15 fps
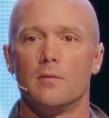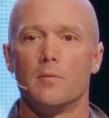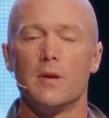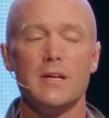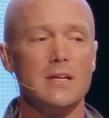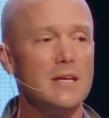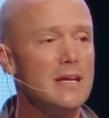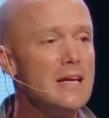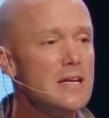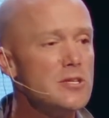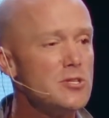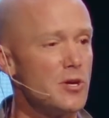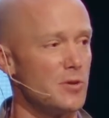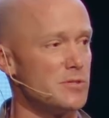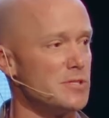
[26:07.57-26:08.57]
What he did
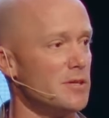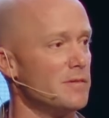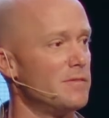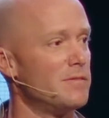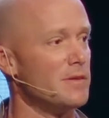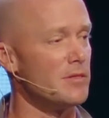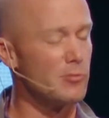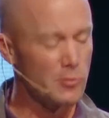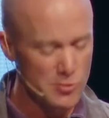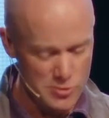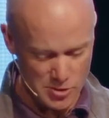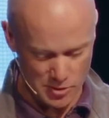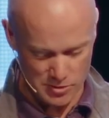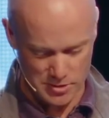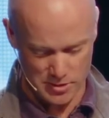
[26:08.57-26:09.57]
in Joseph and through
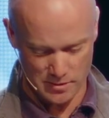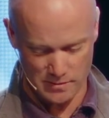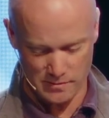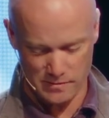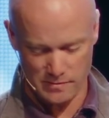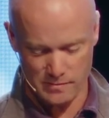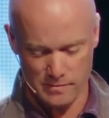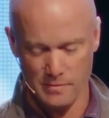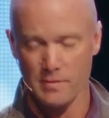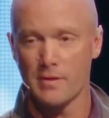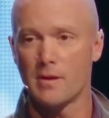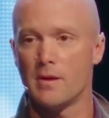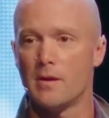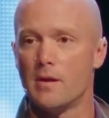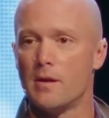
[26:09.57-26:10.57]
Joseph.
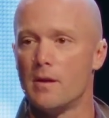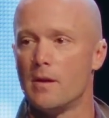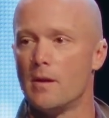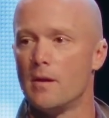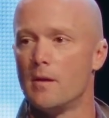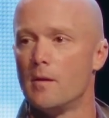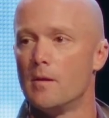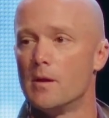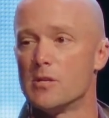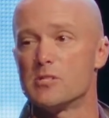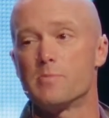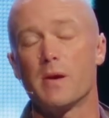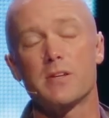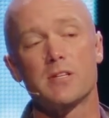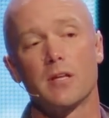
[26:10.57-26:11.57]

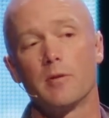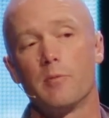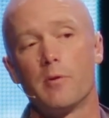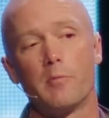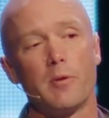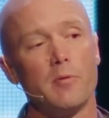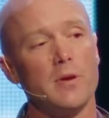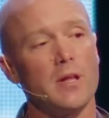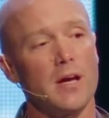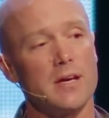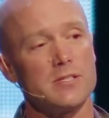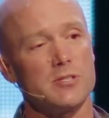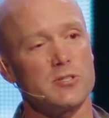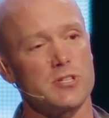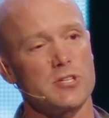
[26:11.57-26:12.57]
Especially when we
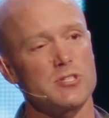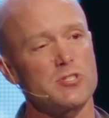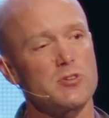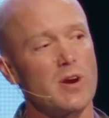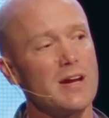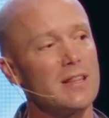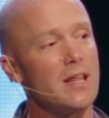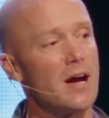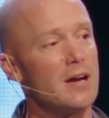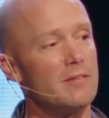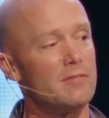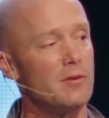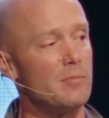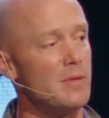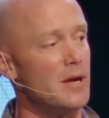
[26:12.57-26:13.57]
realize there's a straight line
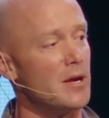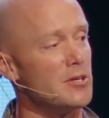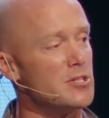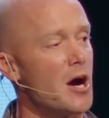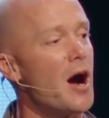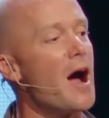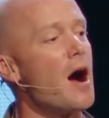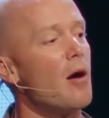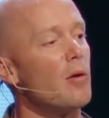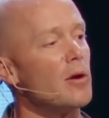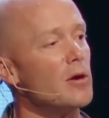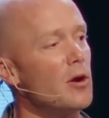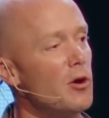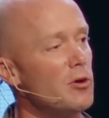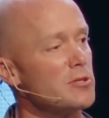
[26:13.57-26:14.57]
from there to
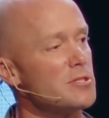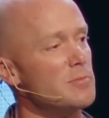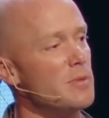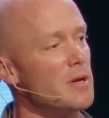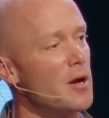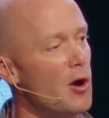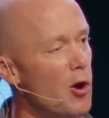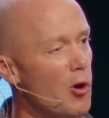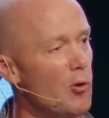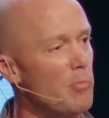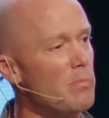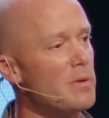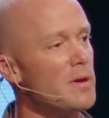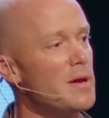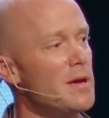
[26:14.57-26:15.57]
our ultimate
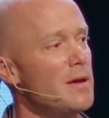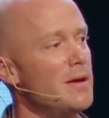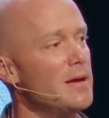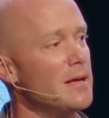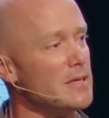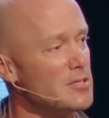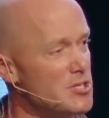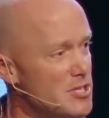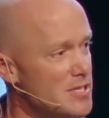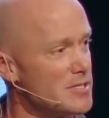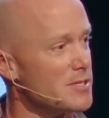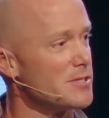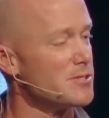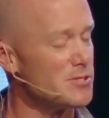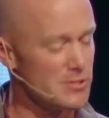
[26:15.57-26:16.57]
hope in
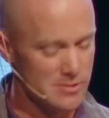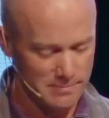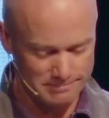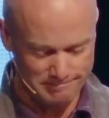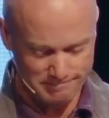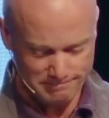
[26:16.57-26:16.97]
Jesus.